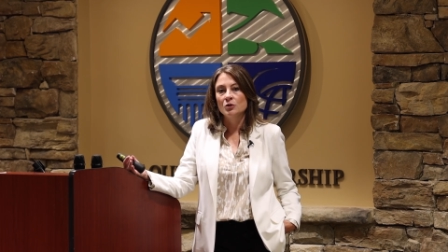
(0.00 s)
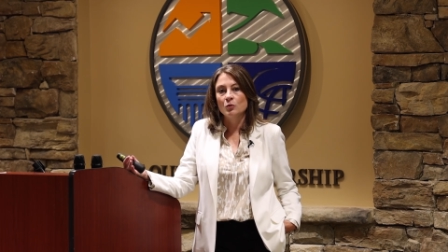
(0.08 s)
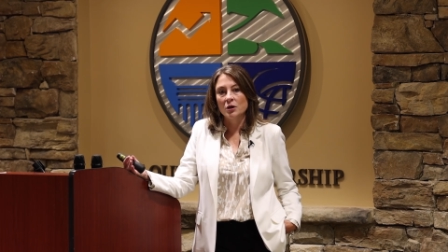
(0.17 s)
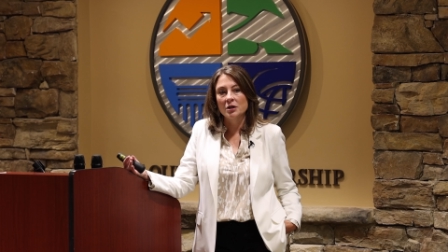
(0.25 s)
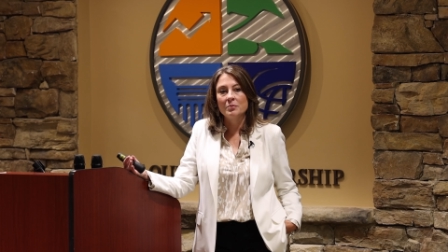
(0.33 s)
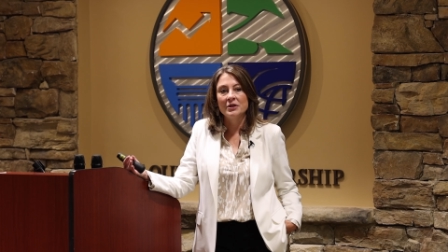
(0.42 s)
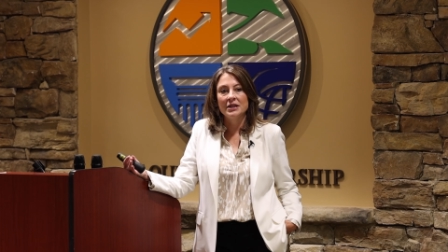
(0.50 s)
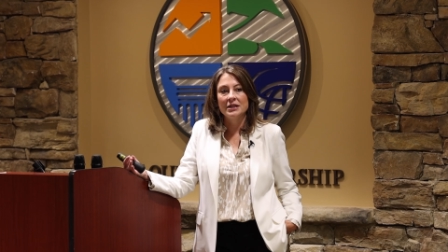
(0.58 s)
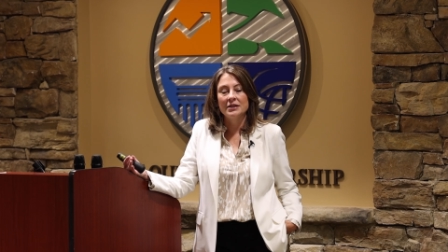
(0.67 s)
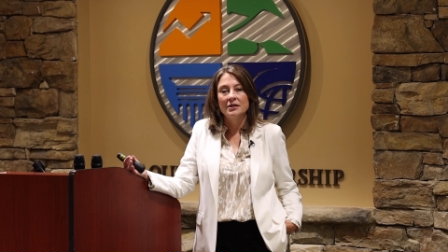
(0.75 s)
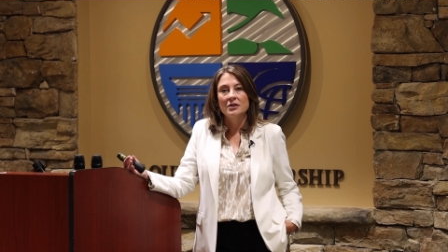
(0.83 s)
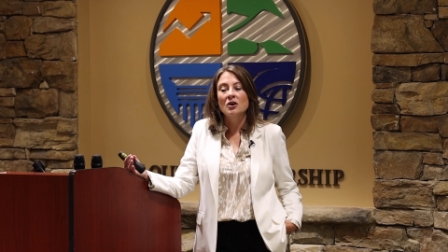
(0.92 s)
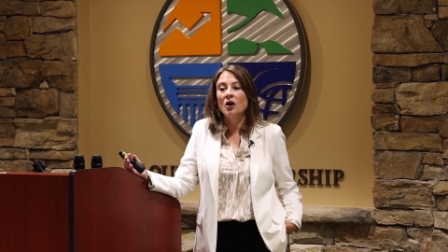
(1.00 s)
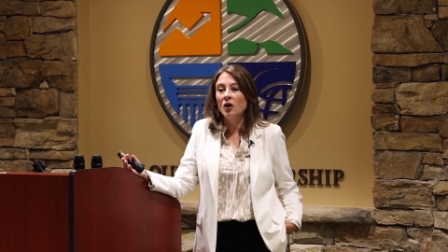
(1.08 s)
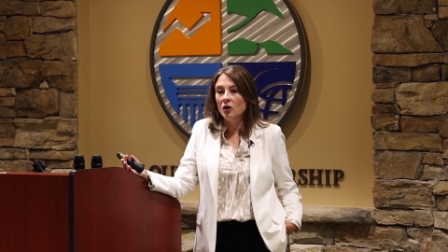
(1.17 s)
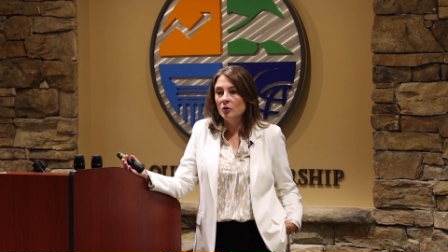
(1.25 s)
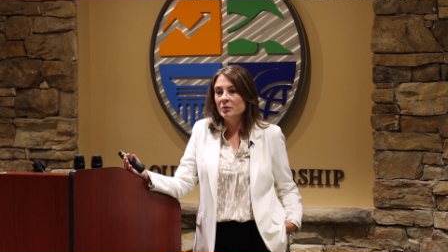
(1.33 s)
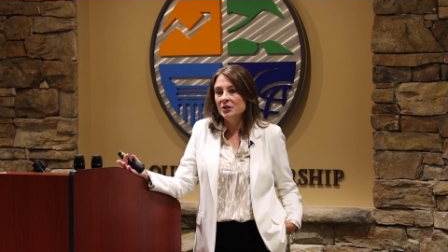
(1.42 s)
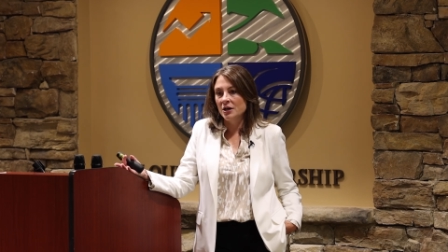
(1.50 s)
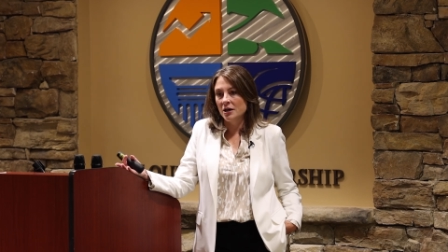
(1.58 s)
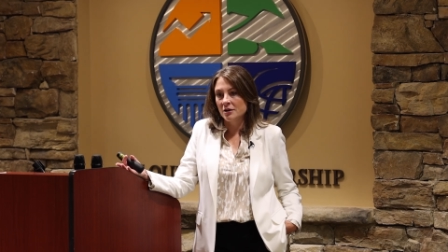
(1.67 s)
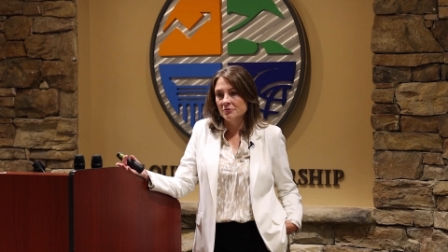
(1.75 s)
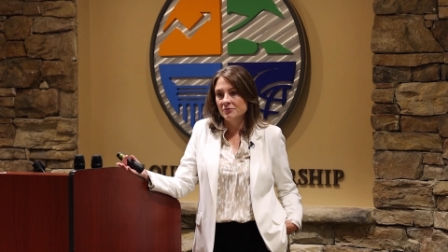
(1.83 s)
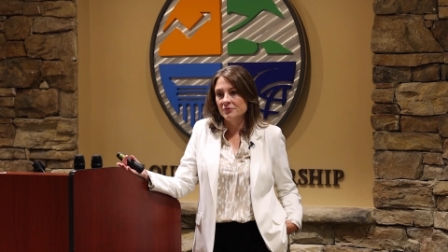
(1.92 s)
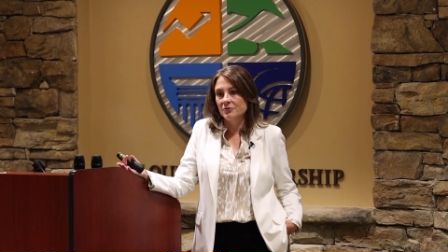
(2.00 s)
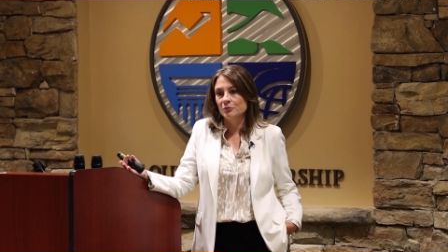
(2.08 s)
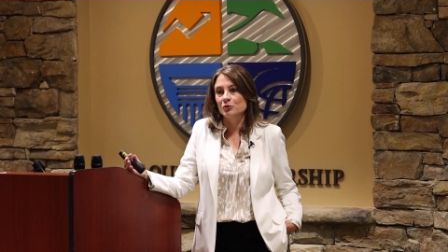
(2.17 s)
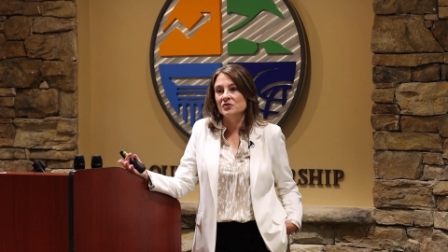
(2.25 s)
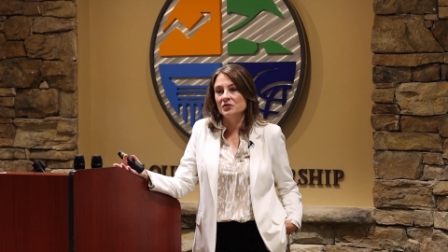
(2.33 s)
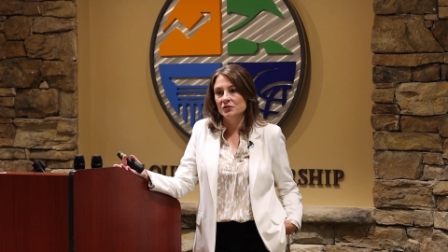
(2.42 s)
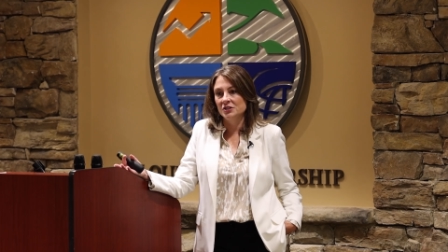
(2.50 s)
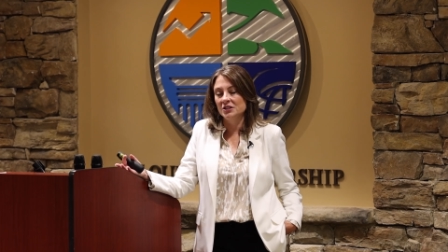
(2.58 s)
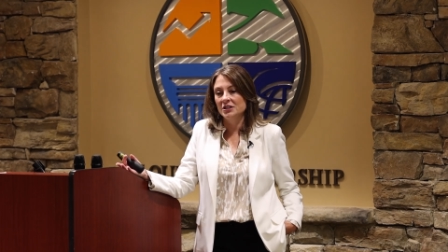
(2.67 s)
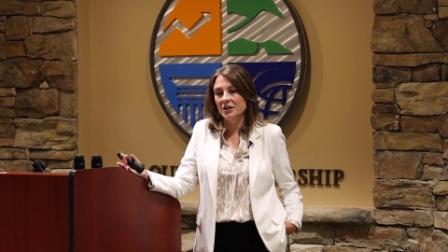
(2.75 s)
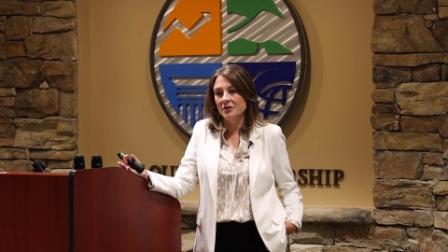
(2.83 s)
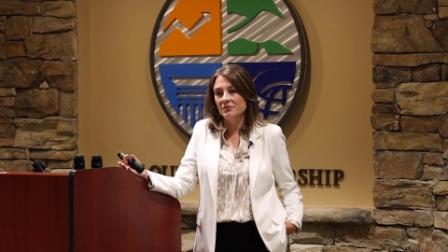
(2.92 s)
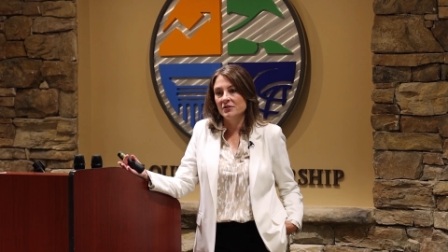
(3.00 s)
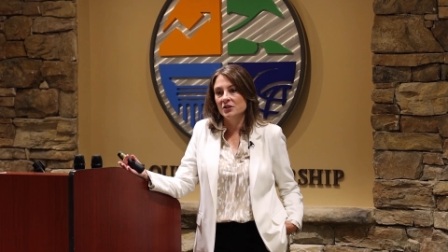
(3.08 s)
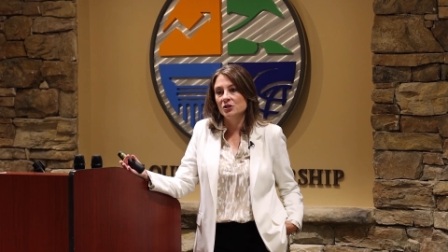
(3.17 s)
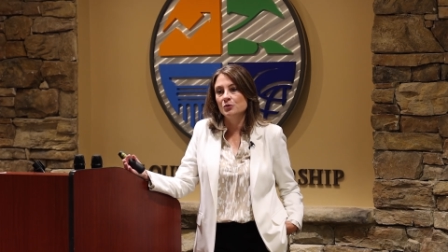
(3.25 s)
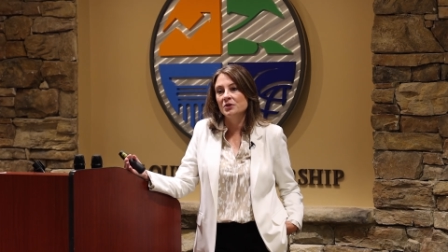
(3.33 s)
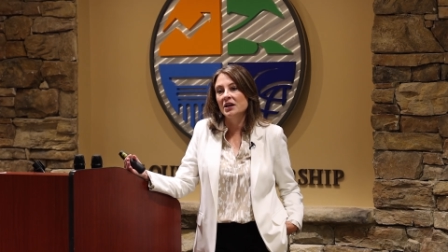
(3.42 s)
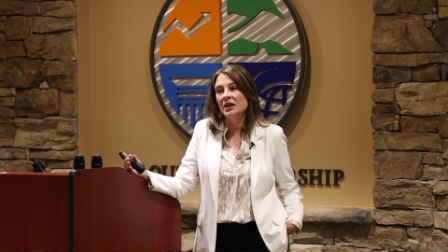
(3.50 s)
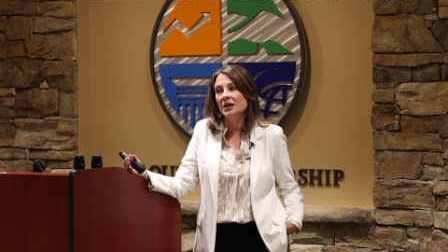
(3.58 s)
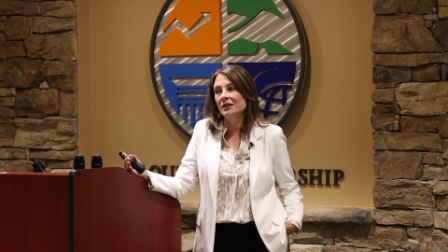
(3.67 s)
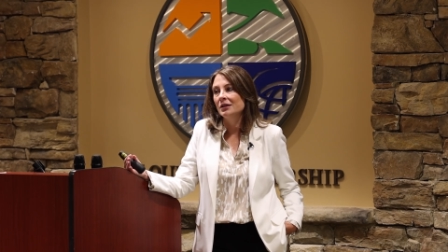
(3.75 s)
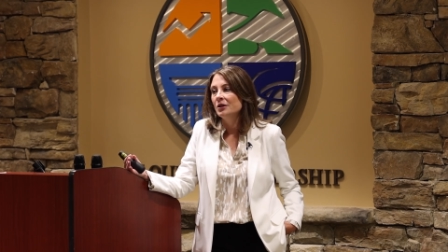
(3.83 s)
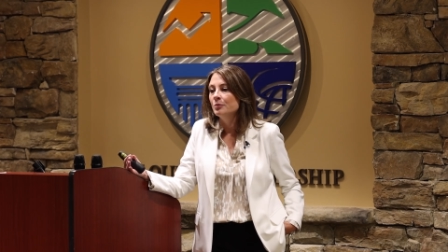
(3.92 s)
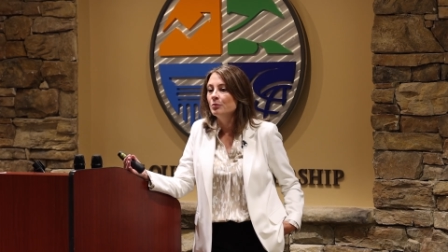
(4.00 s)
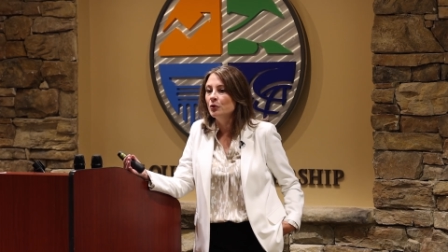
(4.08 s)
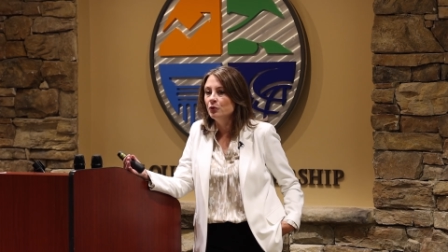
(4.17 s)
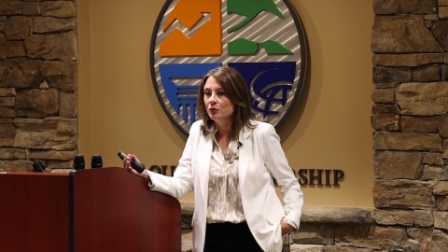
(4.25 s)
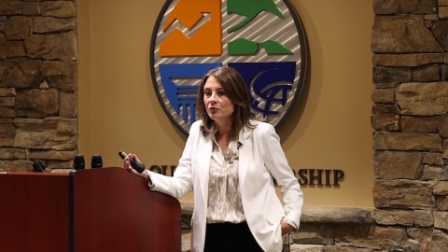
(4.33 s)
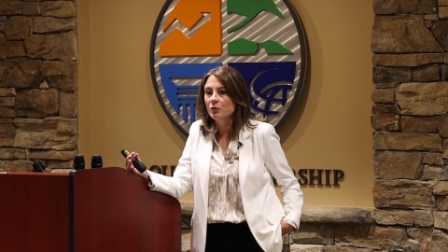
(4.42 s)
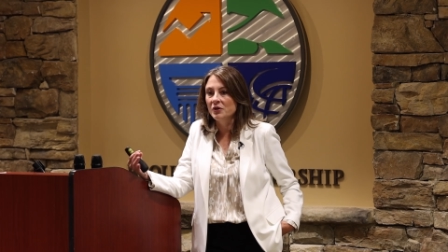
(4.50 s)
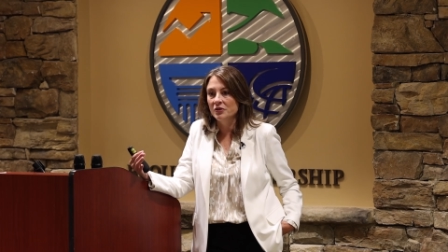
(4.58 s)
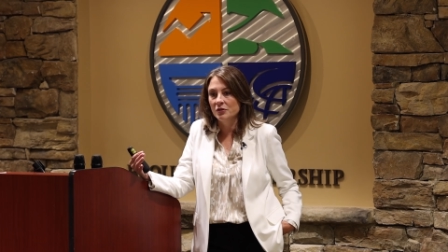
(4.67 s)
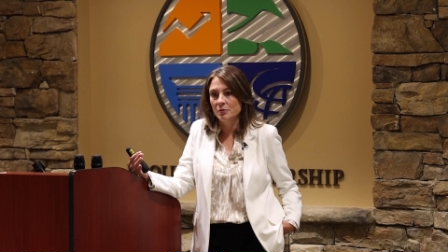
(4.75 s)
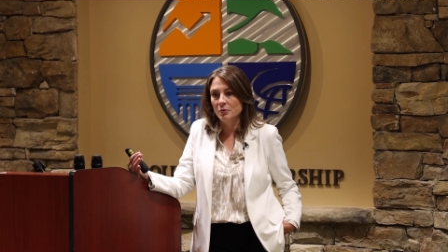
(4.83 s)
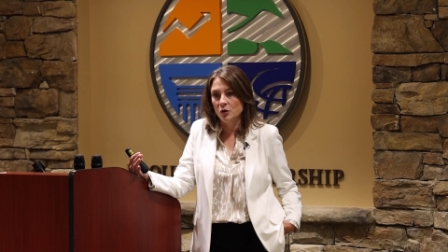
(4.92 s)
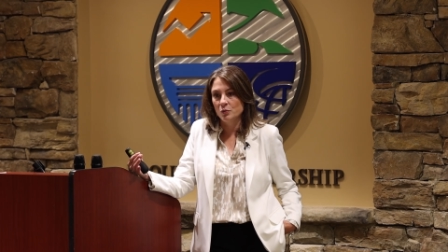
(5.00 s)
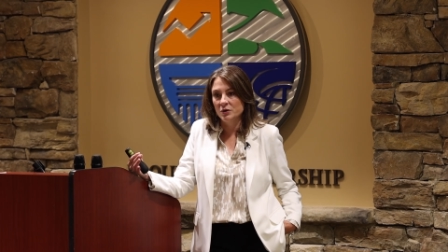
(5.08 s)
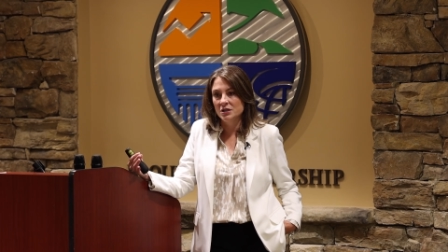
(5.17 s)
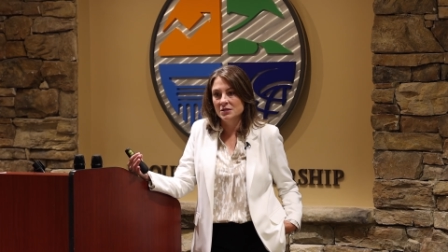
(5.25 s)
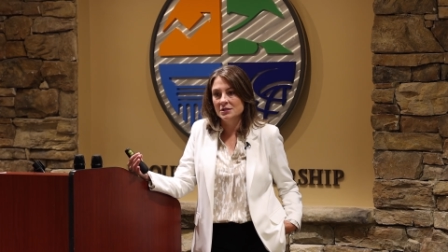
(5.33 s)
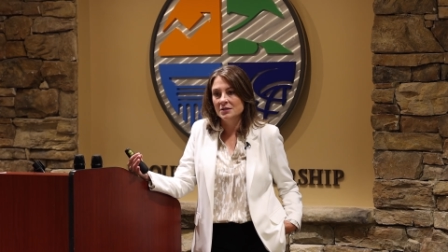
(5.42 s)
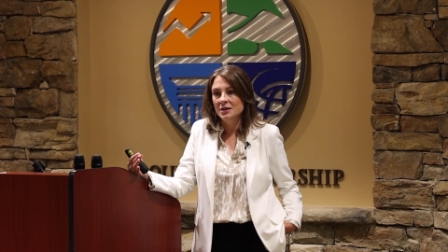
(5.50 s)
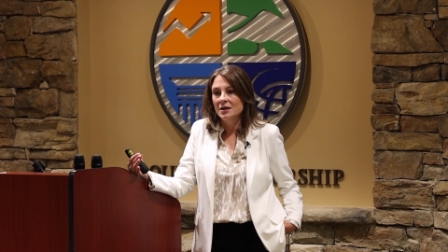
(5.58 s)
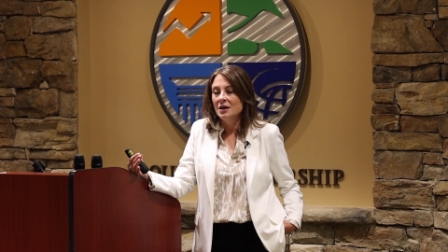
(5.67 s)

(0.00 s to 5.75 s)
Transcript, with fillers: You want to be calm enough, resilient enough that you can move with the moment,